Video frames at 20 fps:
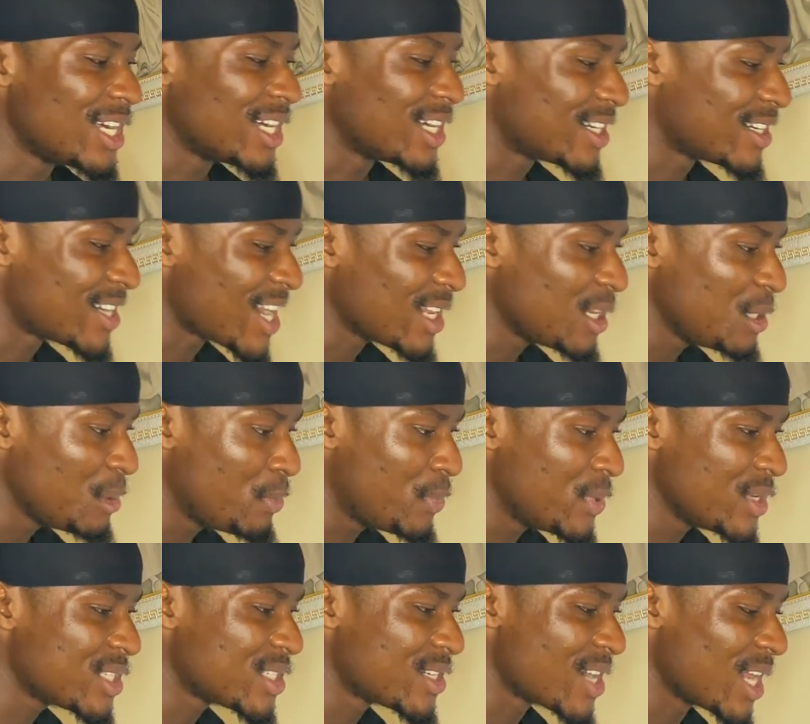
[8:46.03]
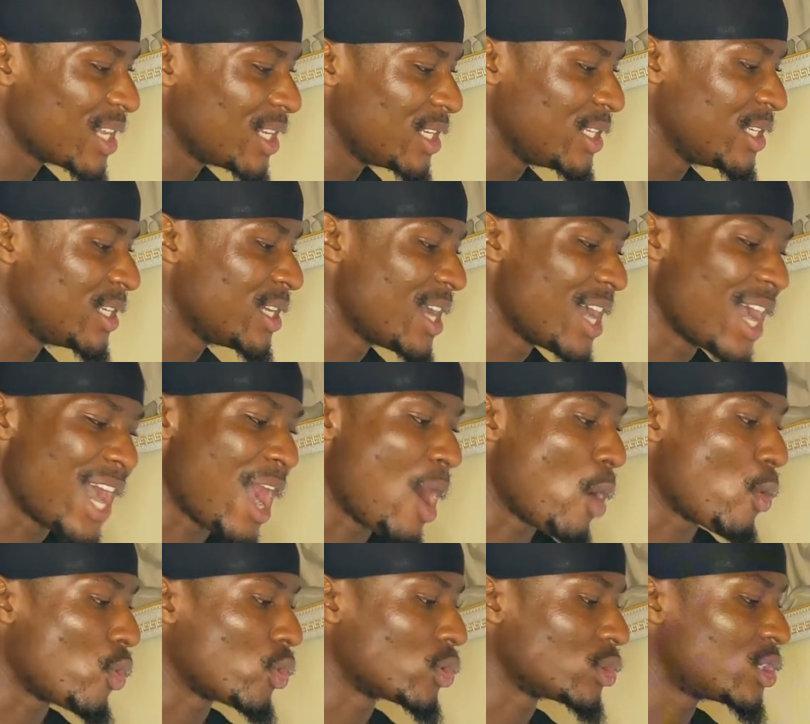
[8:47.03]
Rally based rally and
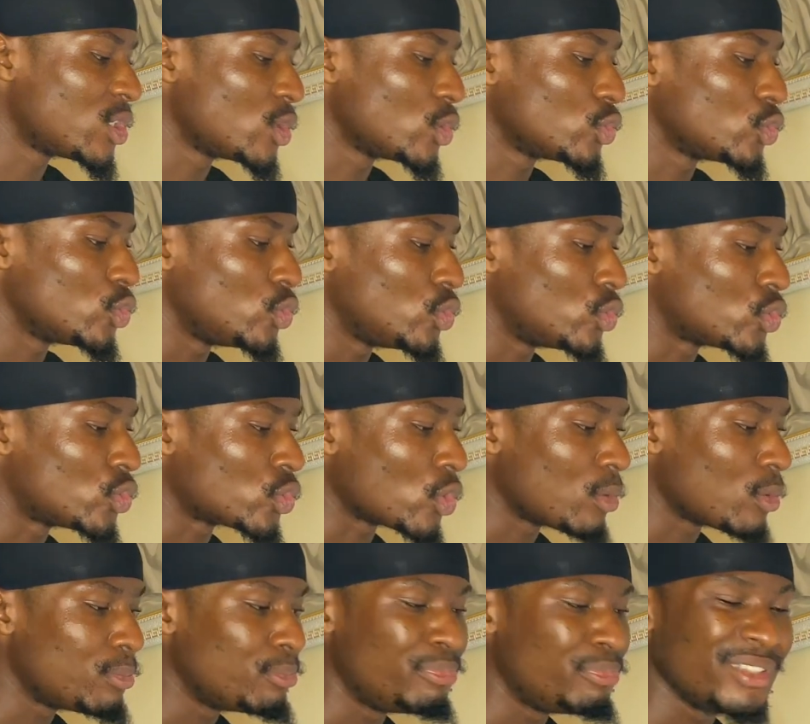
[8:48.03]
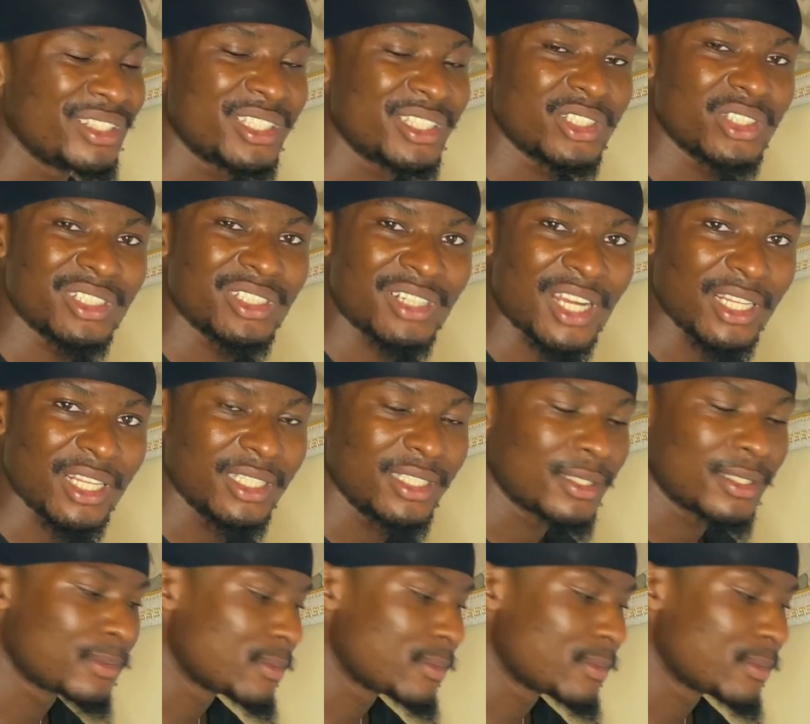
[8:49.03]
what? Drop based rally.